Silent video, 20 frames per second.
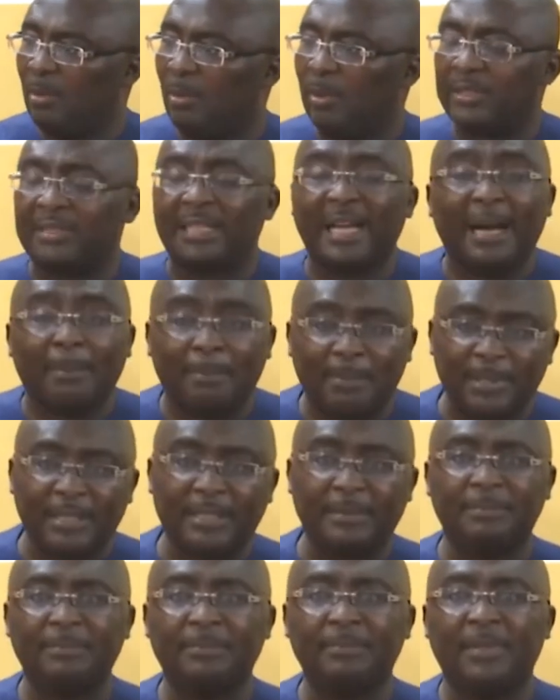was
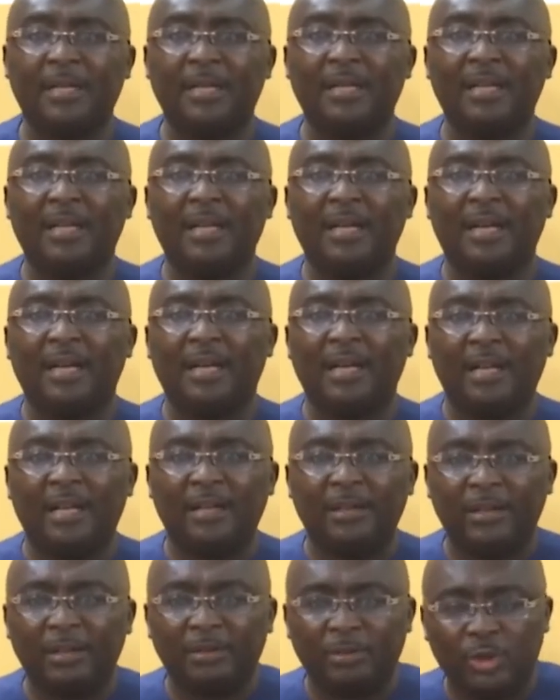happening
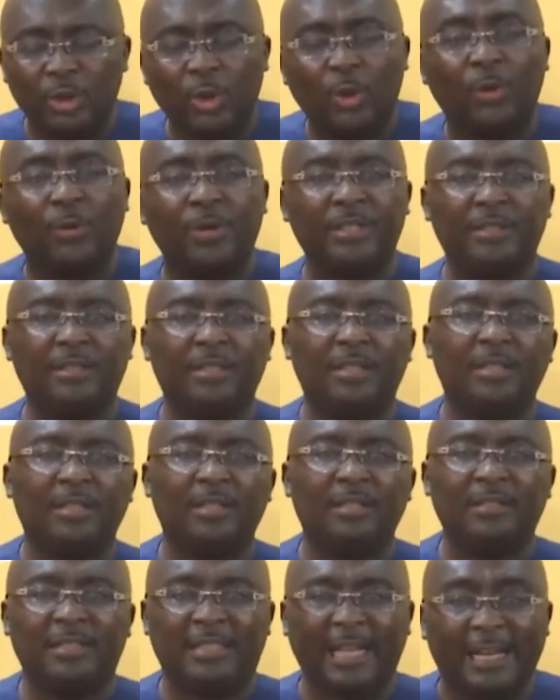during
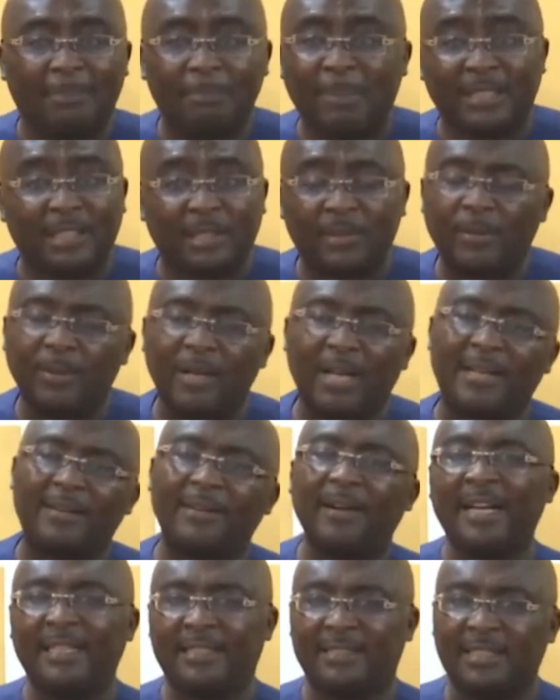that particular
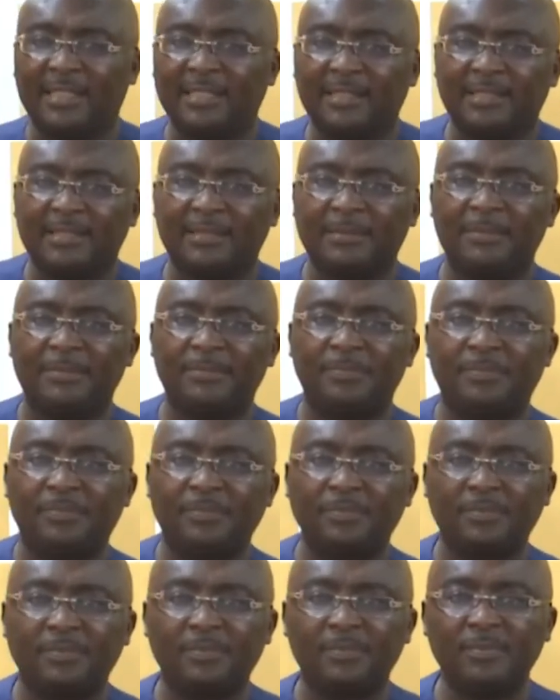crisis.
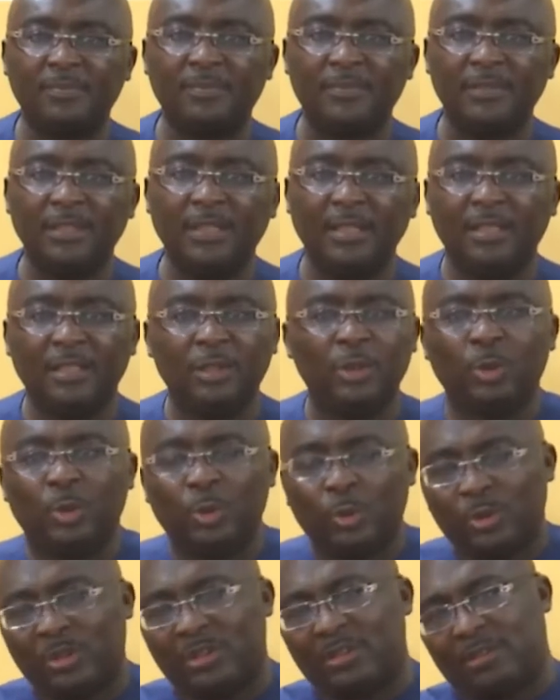
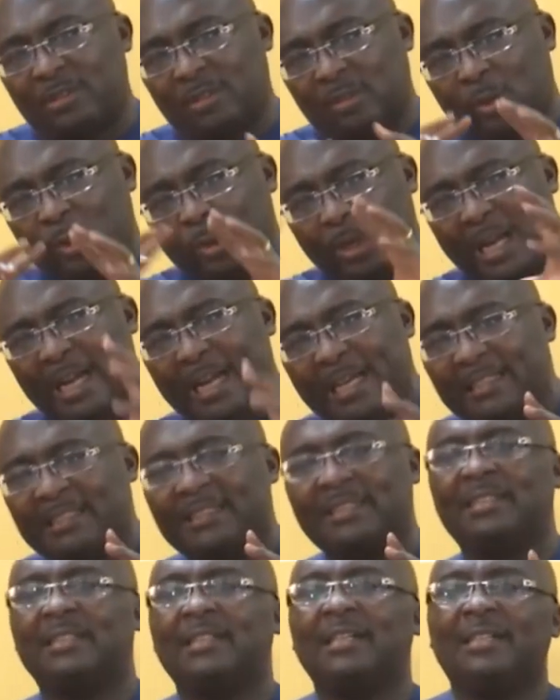You look
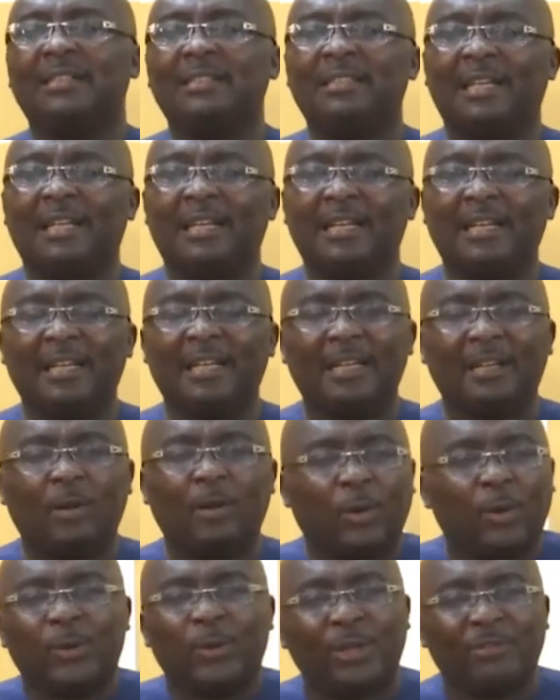at the
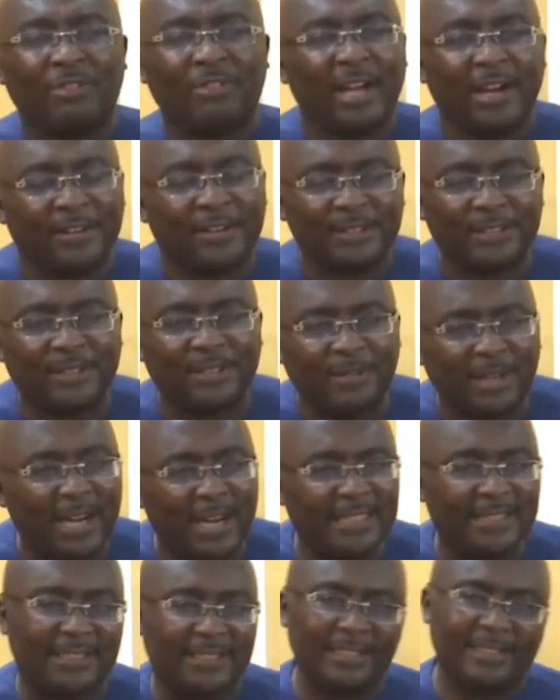coronavirus
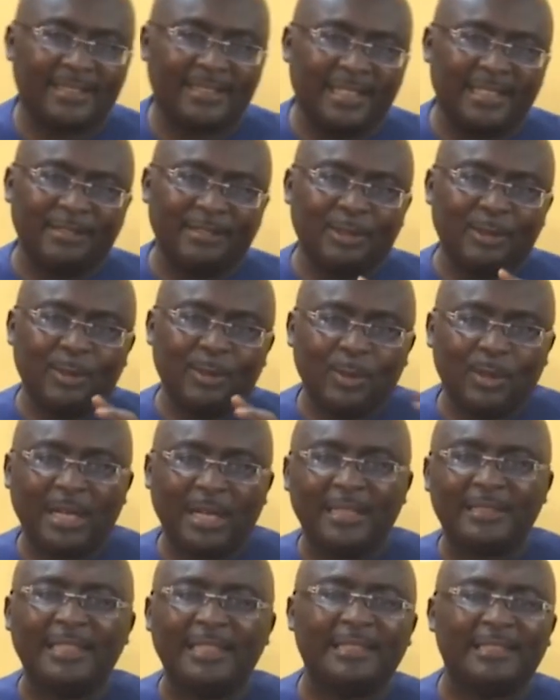crisis and you
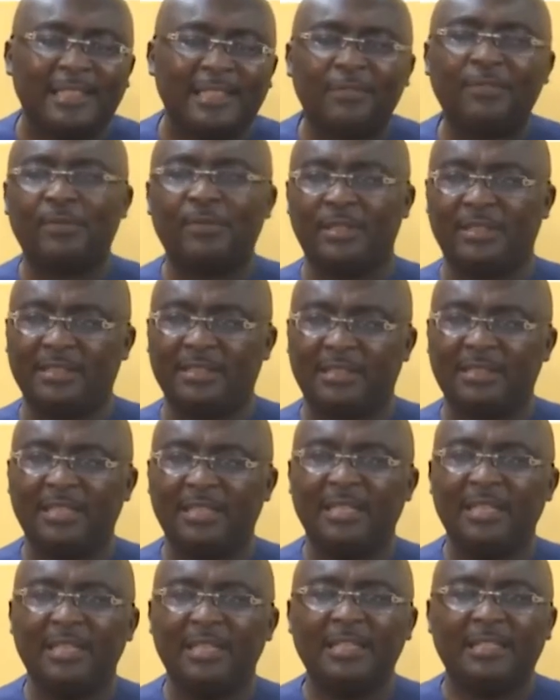look at the difference
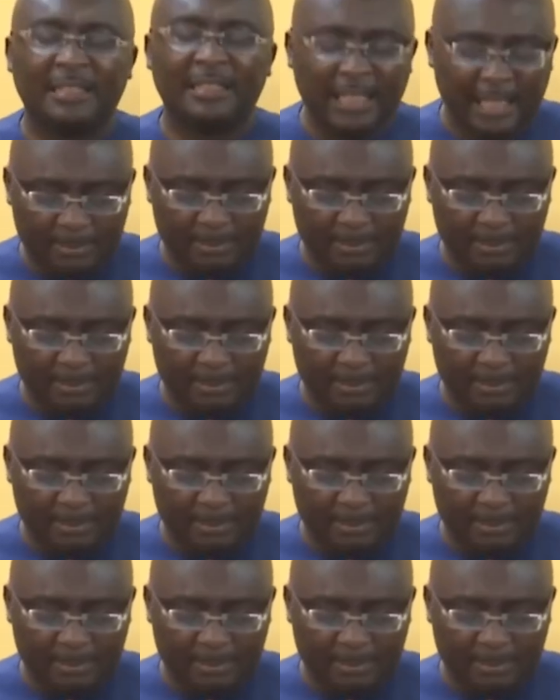in